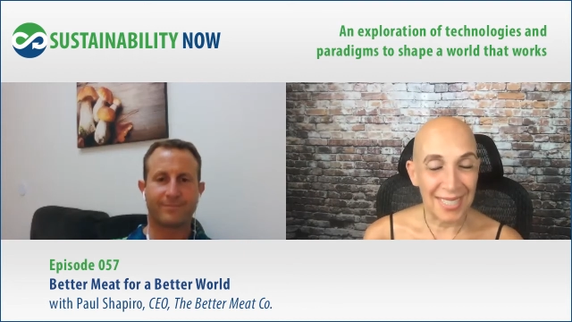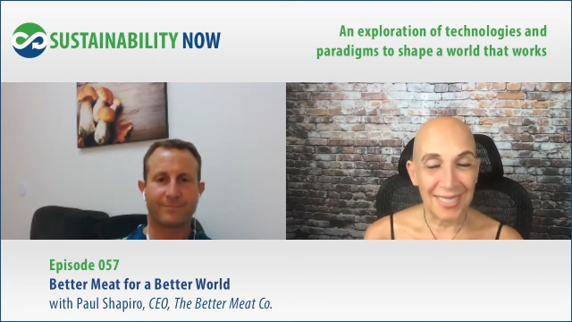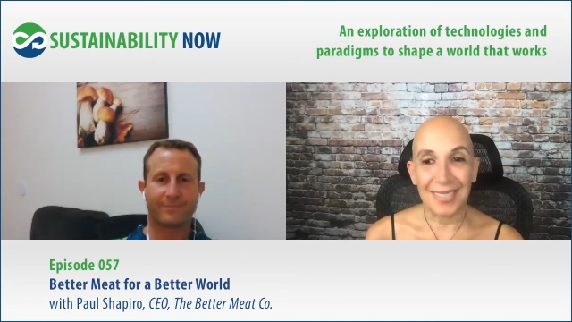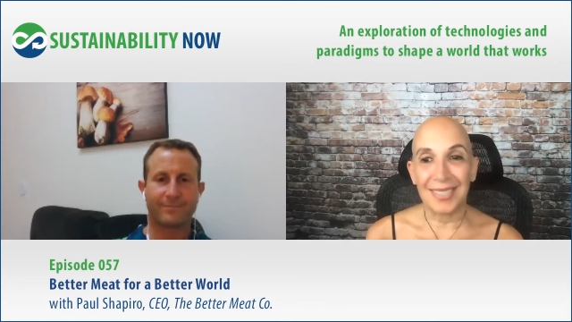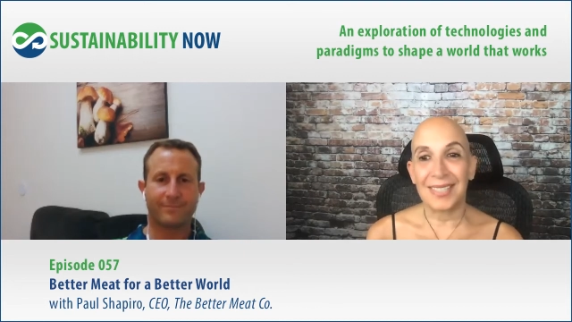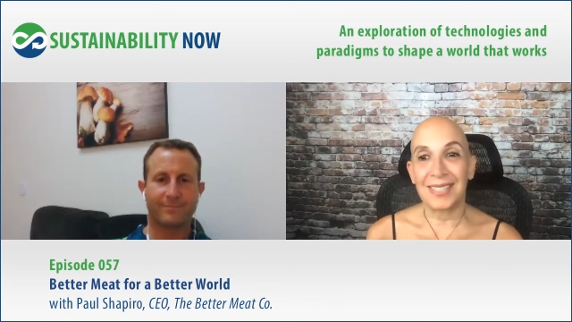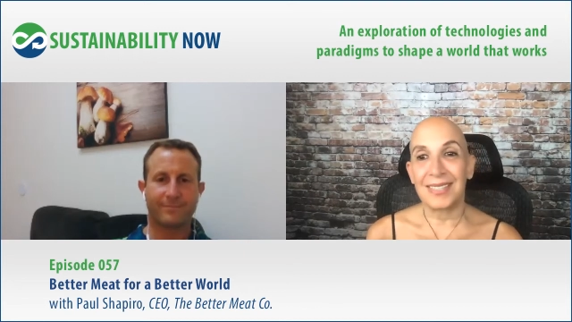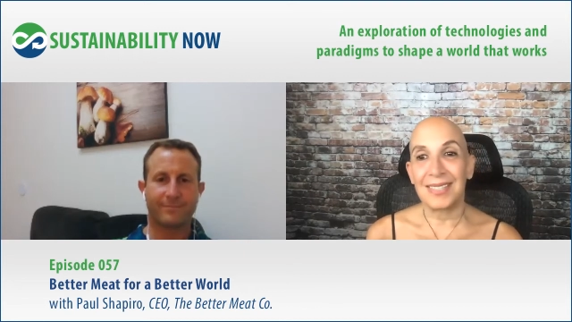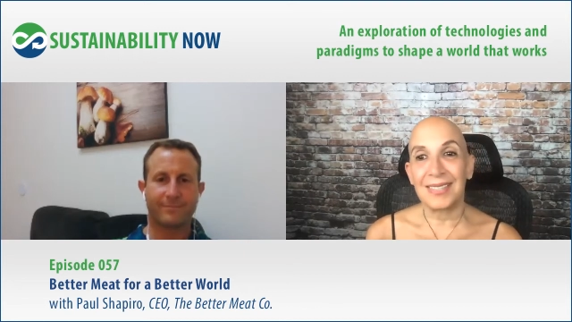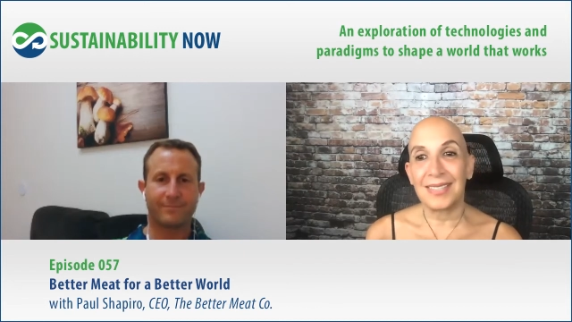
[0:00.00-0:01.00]
Speaker 1: And the
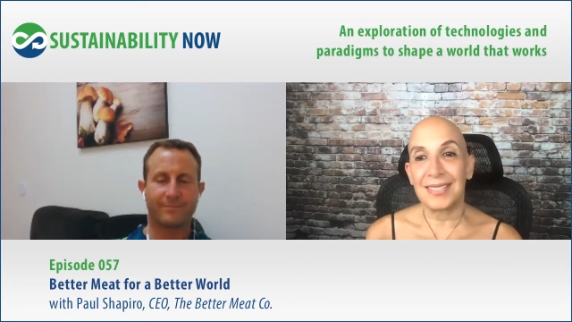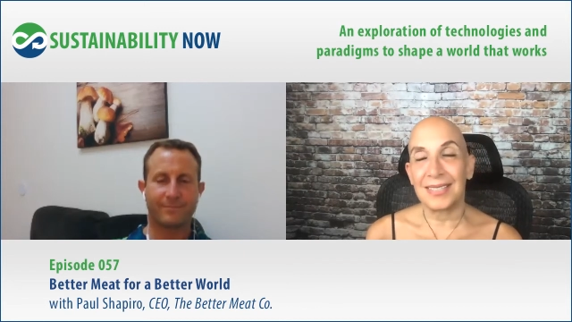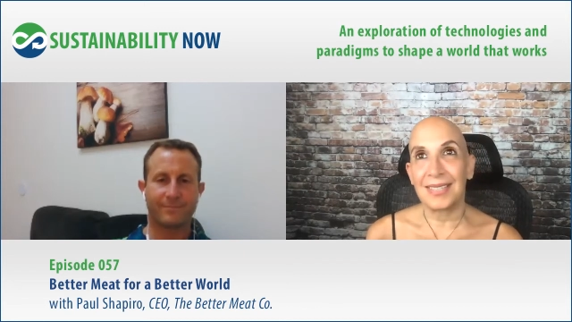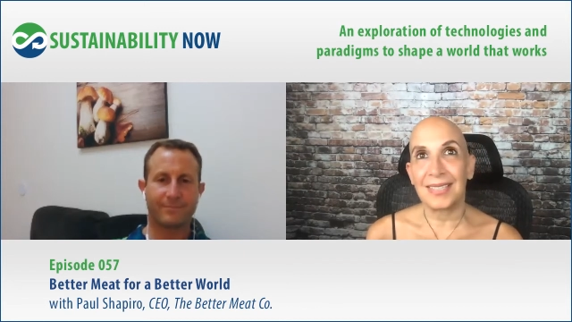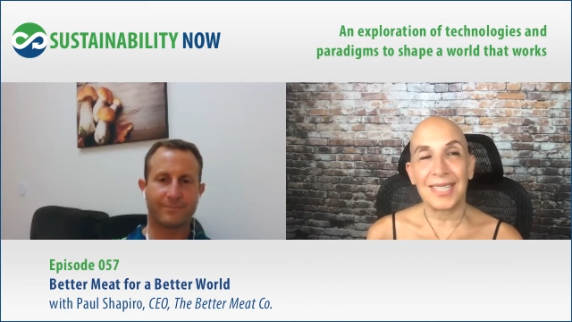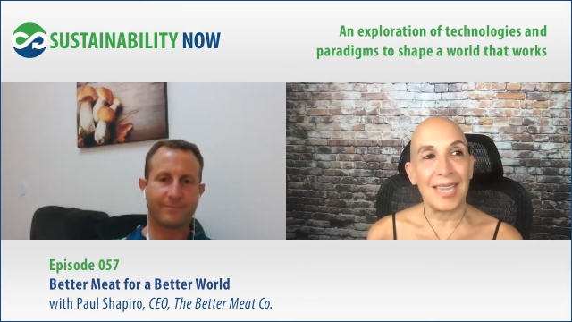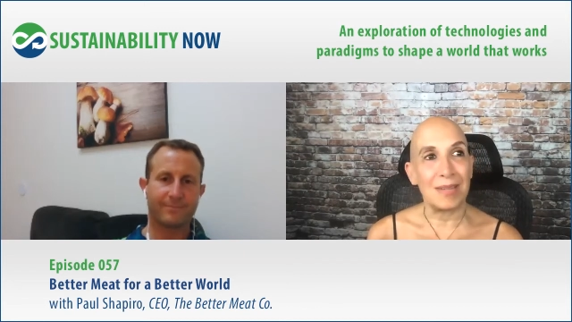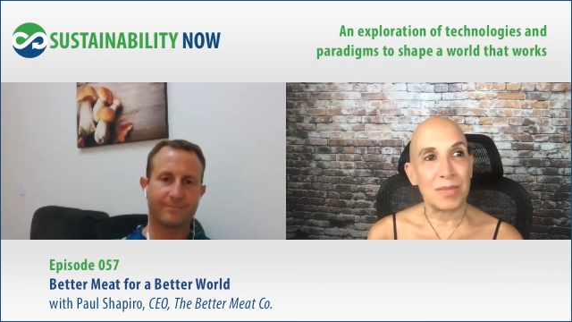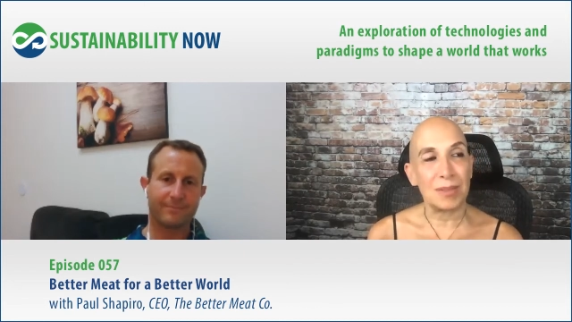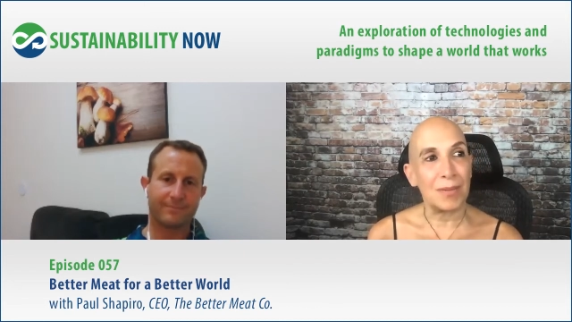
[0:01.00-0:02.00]
thing that it
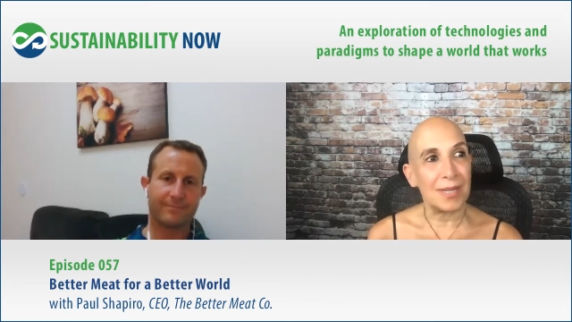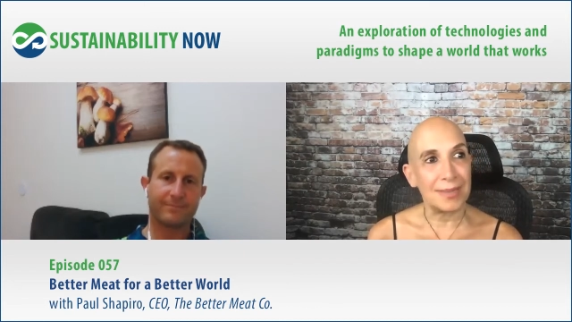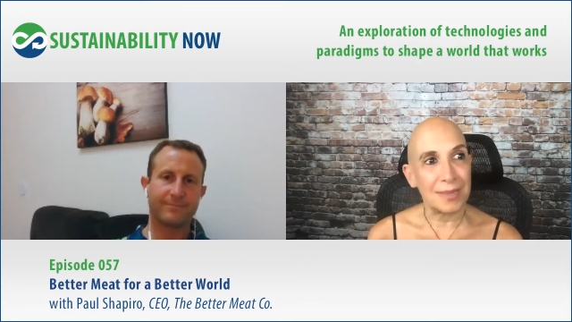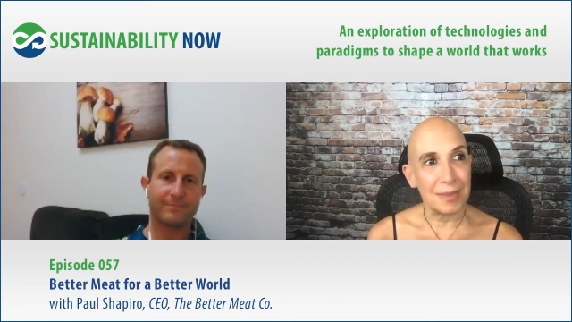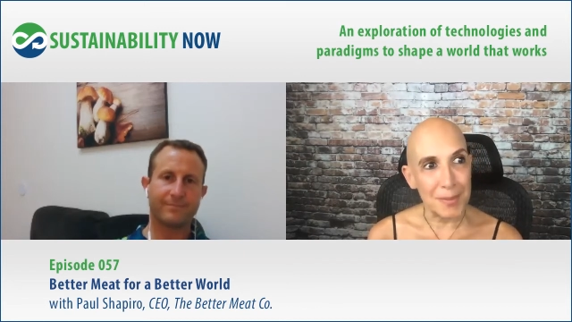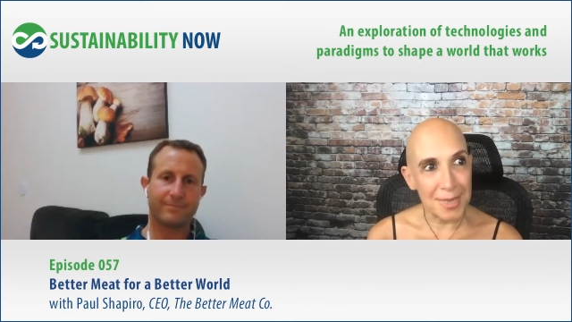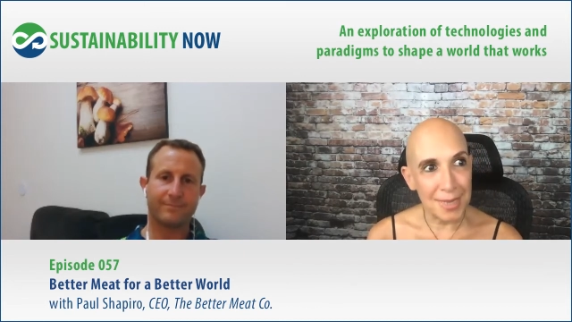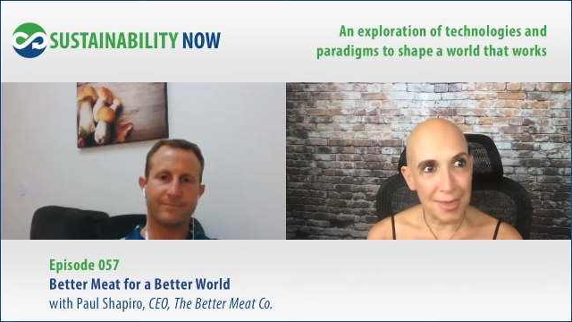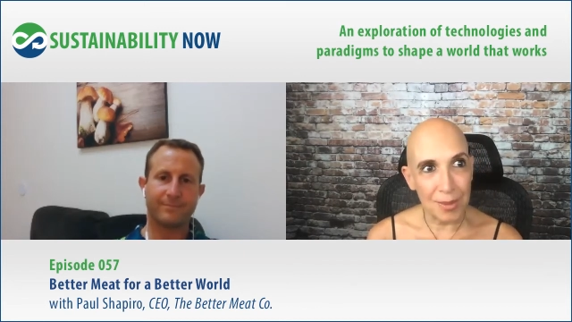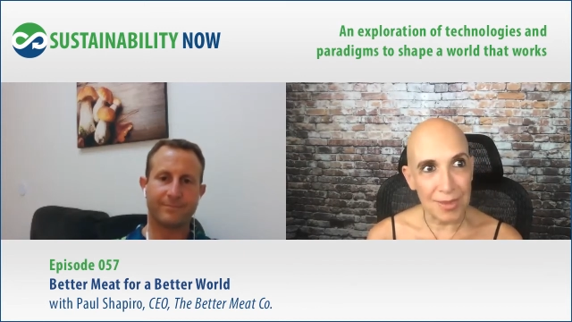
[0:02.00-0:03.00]
came to mind to
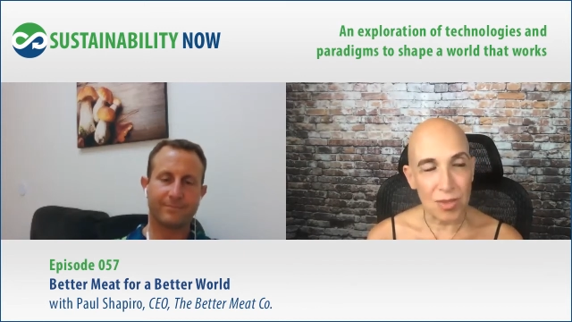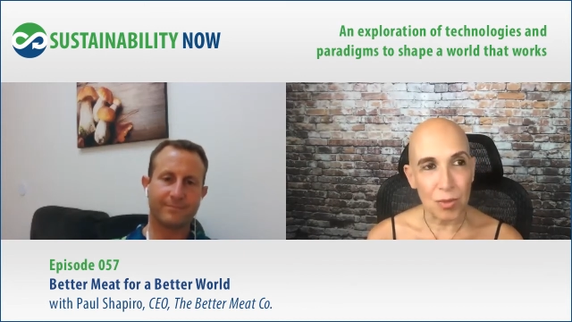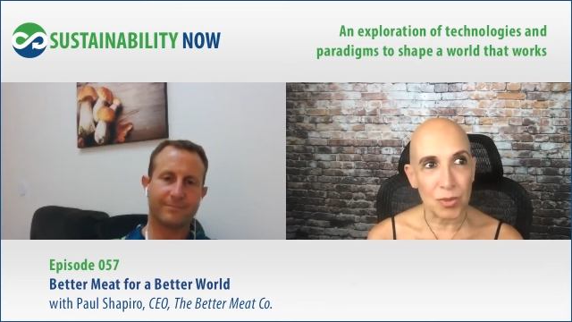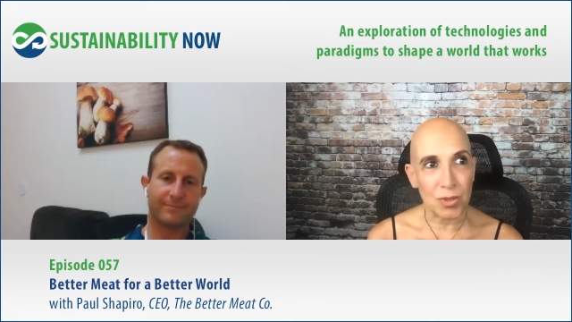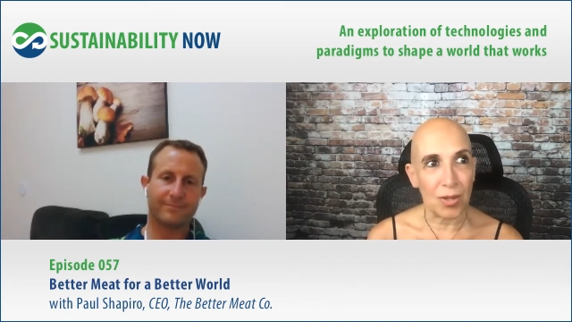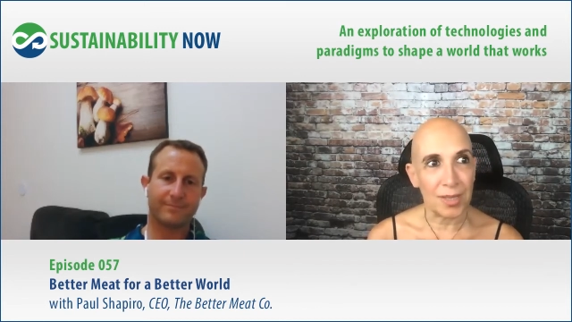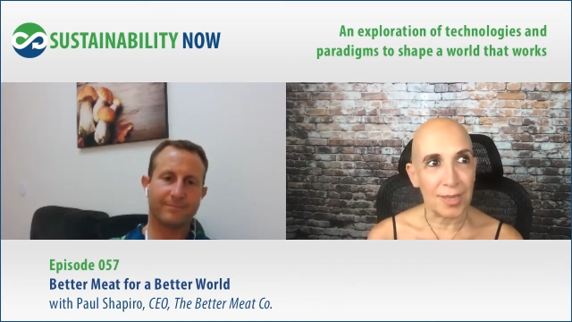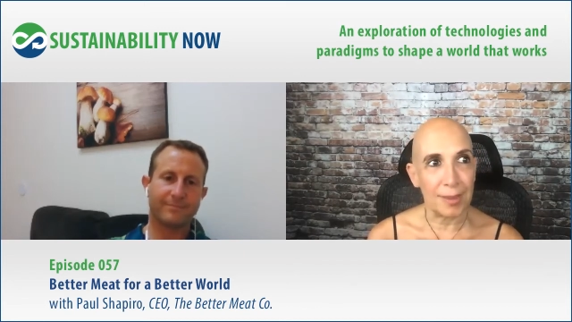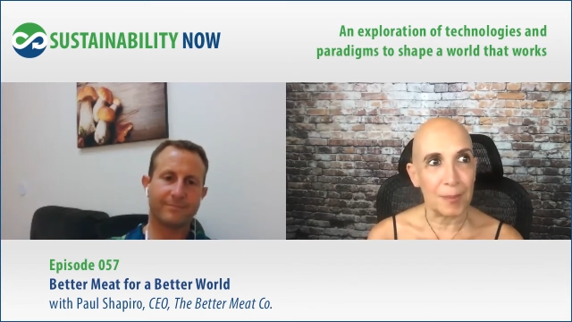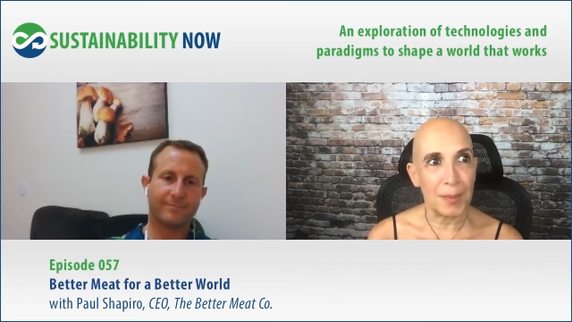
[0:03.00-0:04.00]
me as you were
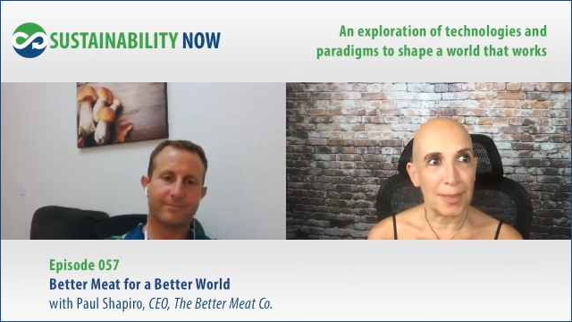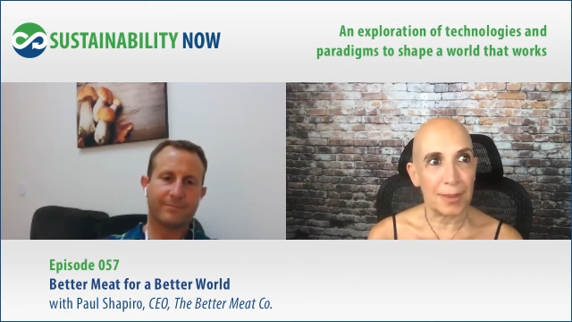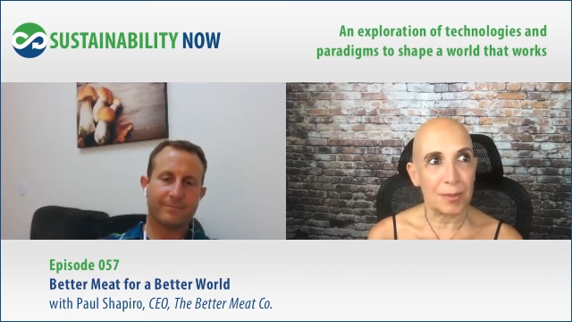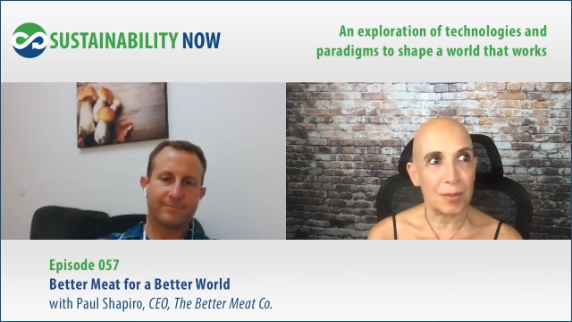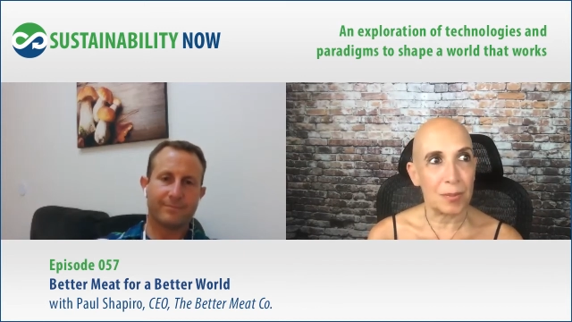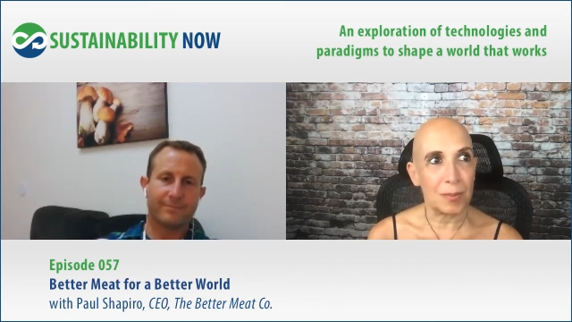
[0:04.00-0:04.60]
talking about